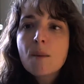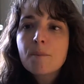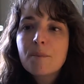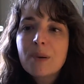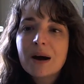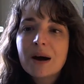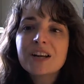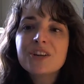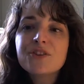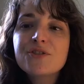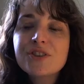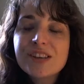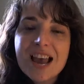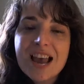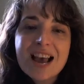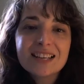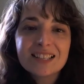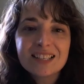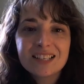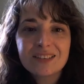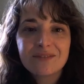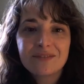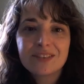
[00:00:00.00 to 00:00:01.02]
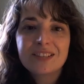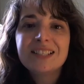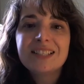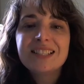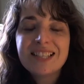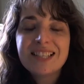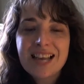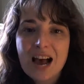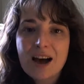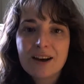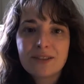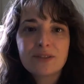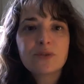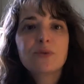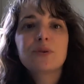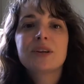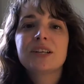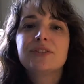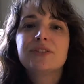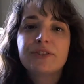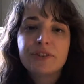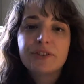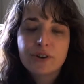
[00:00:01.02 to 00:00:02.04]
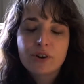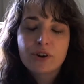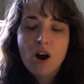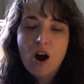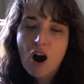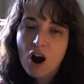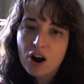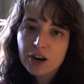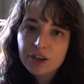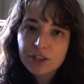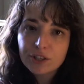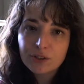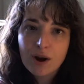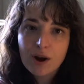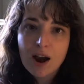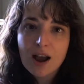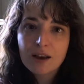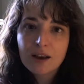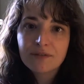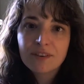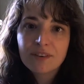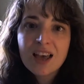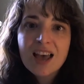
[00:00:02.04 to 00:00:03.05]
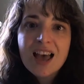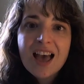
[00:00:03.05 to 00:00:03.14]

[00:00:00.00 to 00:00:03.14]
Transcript: But can't even download it to your hard drive.